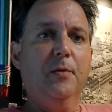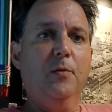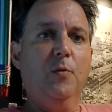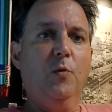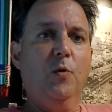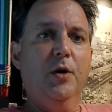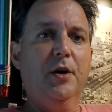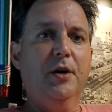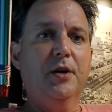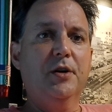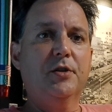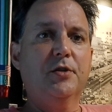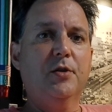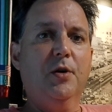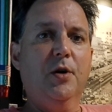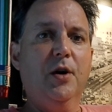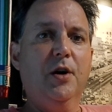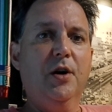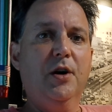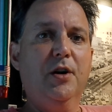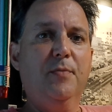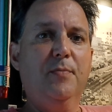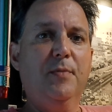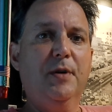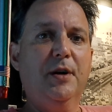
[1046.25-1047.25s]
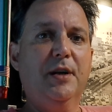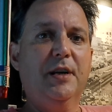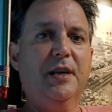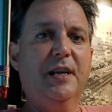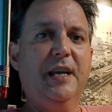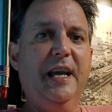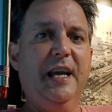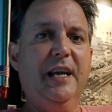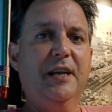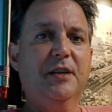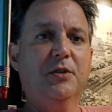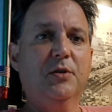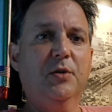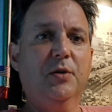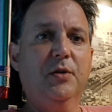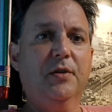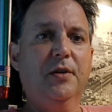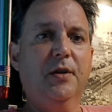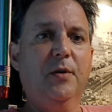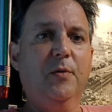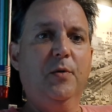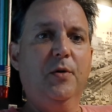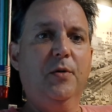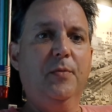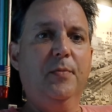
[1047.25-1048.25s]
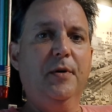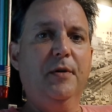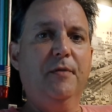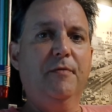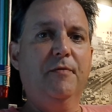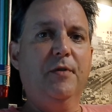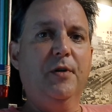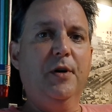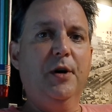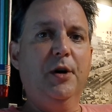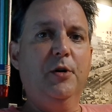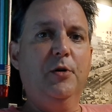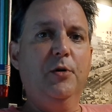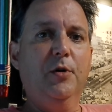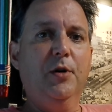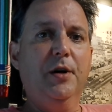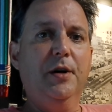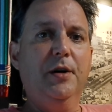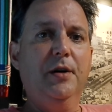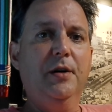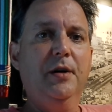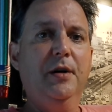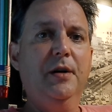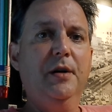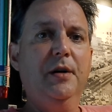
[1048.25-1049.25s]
one has already been canceled that would have been very good.